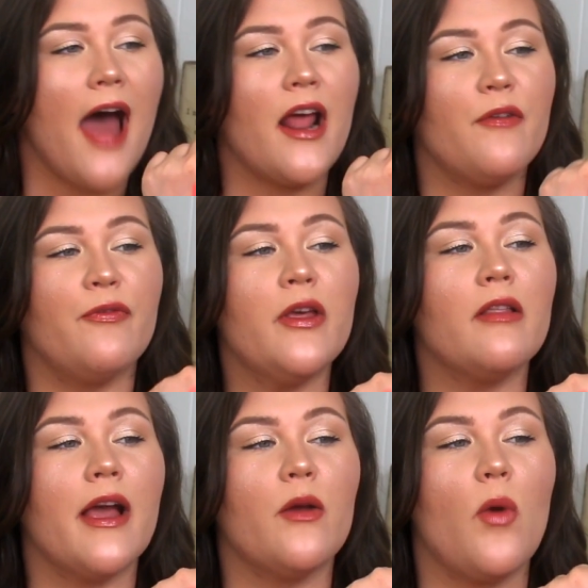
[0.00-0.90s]
And I feel
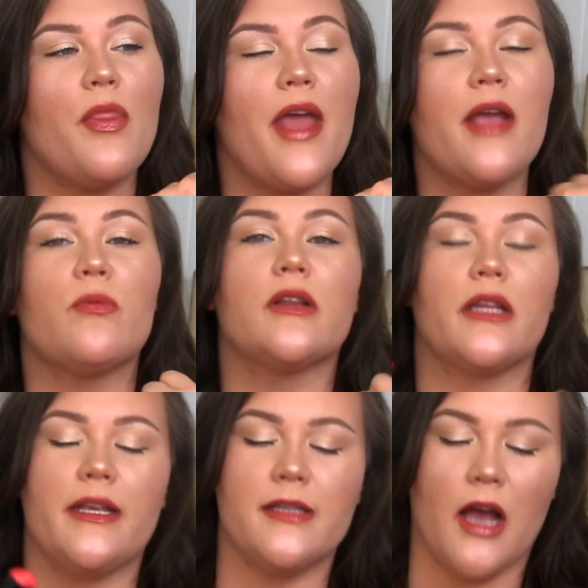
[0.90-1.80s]
like when they
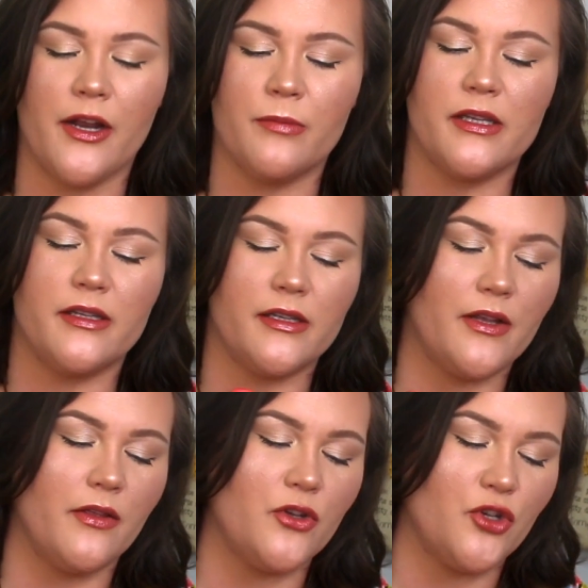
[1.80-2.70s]
release items, this is
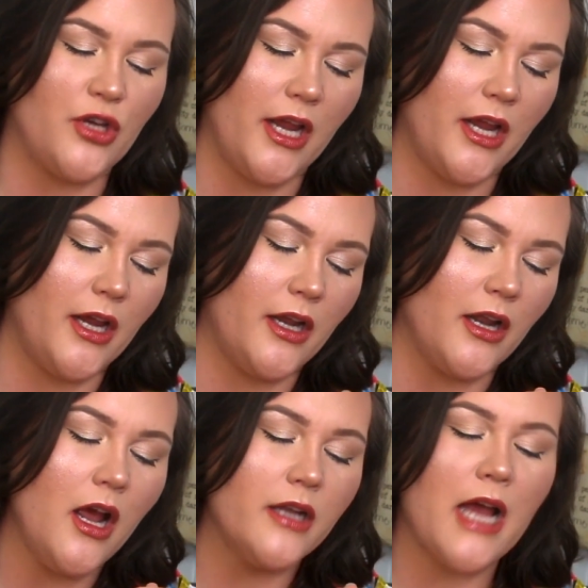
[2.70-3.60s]
in the
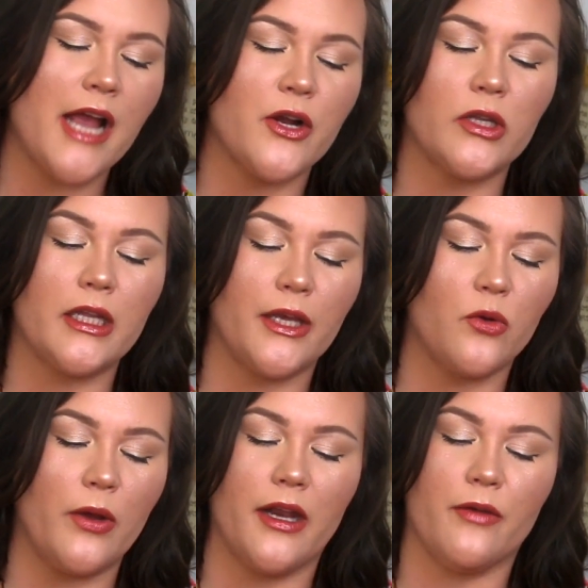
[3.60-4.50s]
shade Tiger Lily
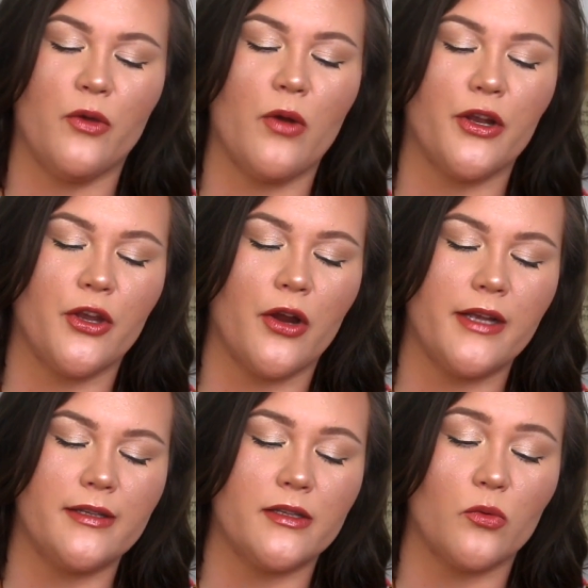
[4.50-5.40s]
Queen if you are
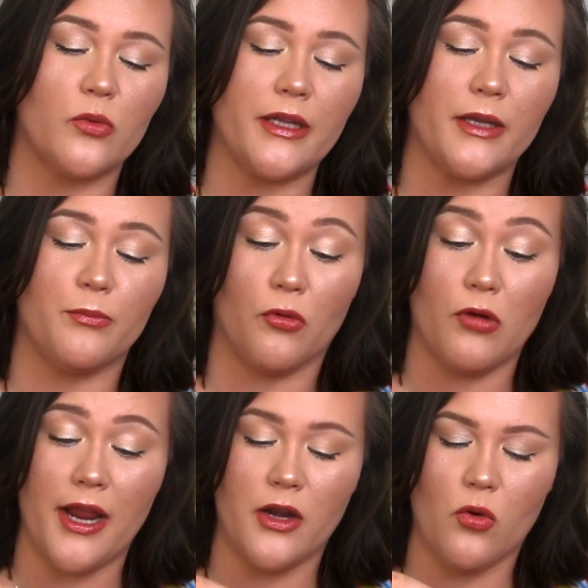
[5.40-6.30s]
curious. It's a really
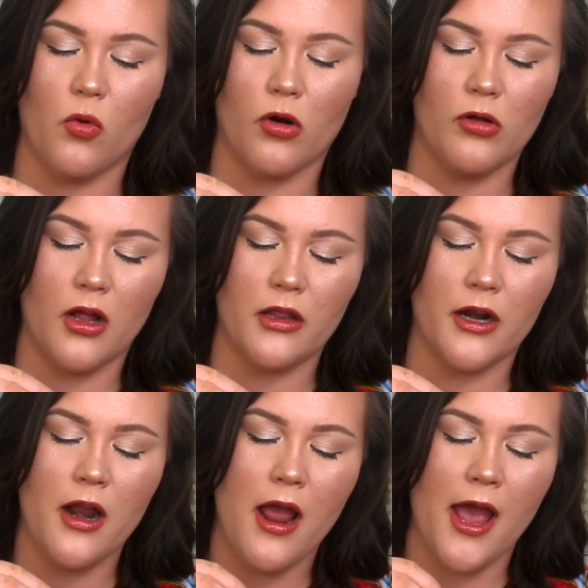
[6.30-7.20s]
bright coral
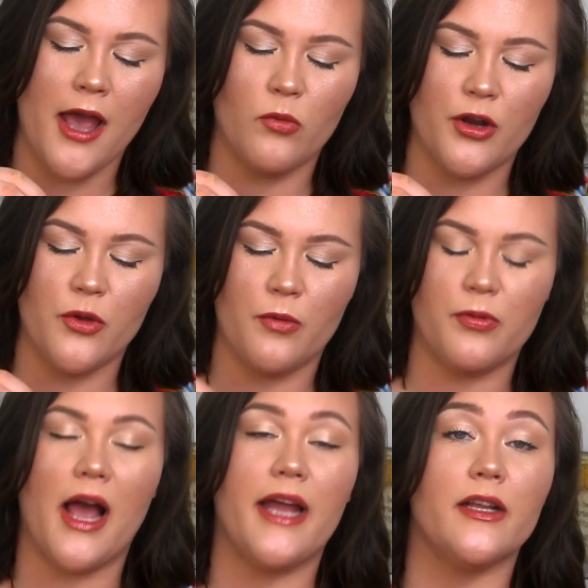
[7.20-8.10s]
color and when you
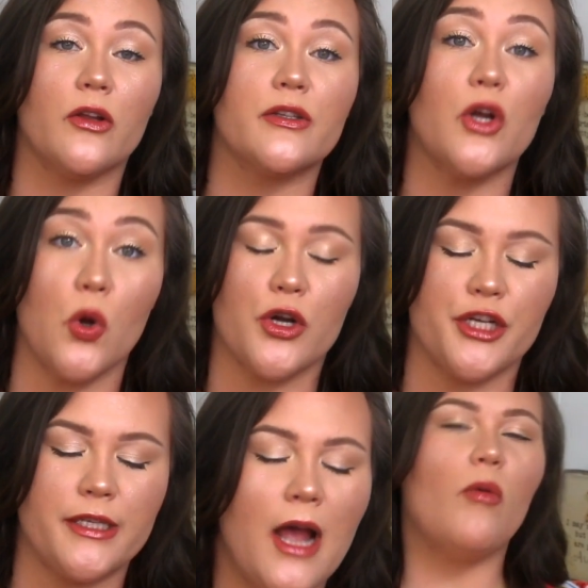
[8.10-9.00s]
apply it, it looks
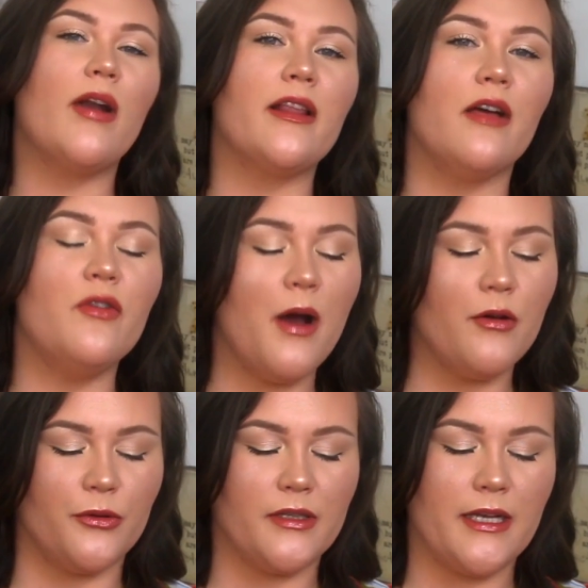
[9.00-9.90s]
gorgeous. But what I love
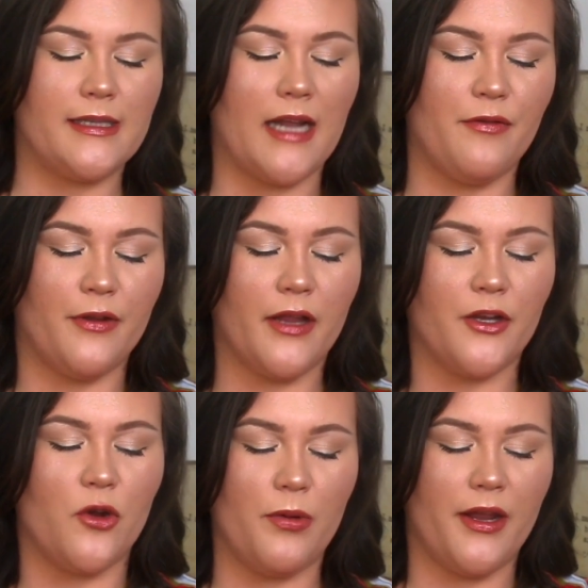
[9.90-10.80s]
about Nudestix that I feel
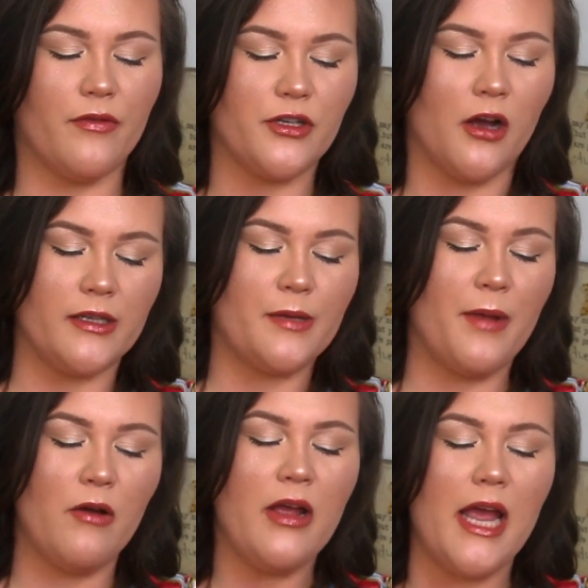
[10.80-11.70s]
like nobody ever talks
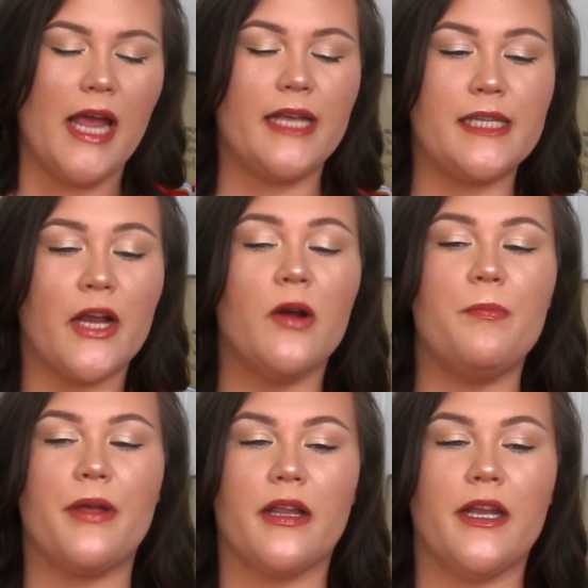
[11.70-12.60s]
about is their
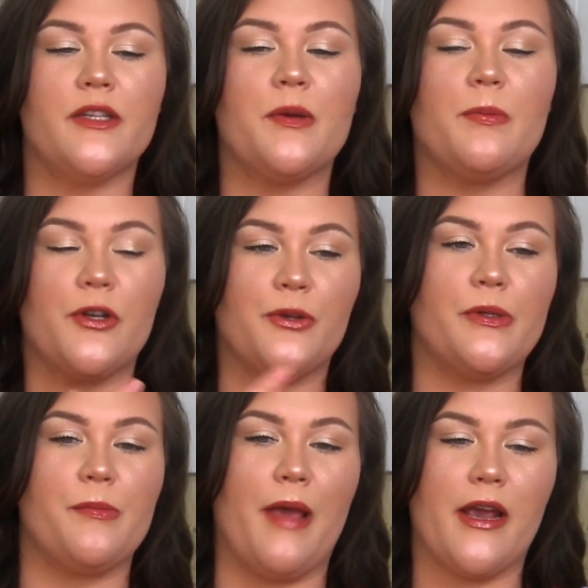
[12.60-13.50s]
ability to
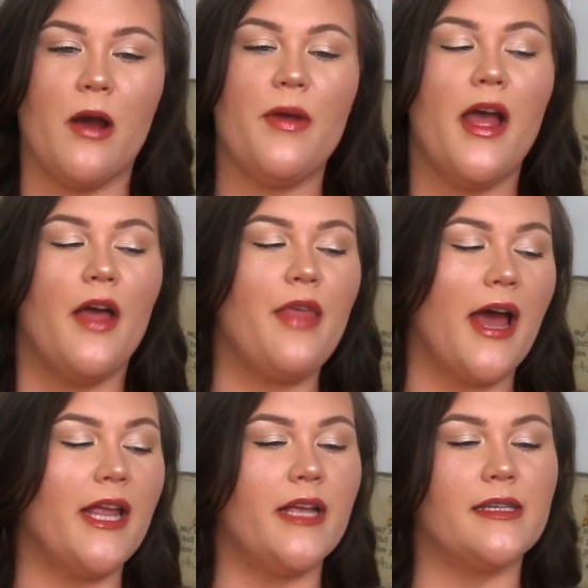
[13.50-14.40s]
produce makeup
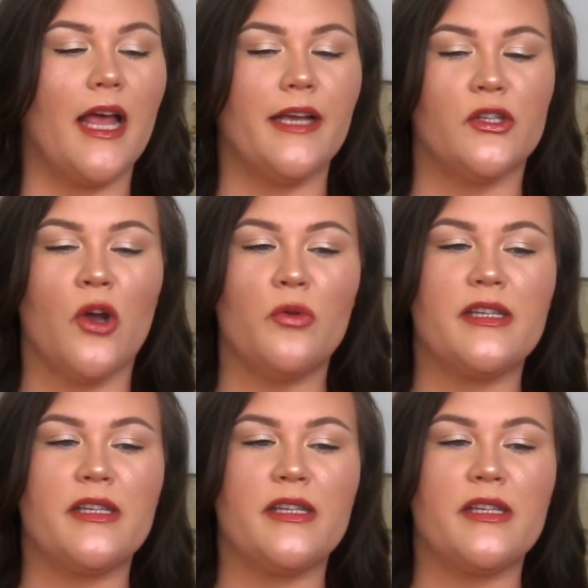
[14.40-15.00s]
that is like so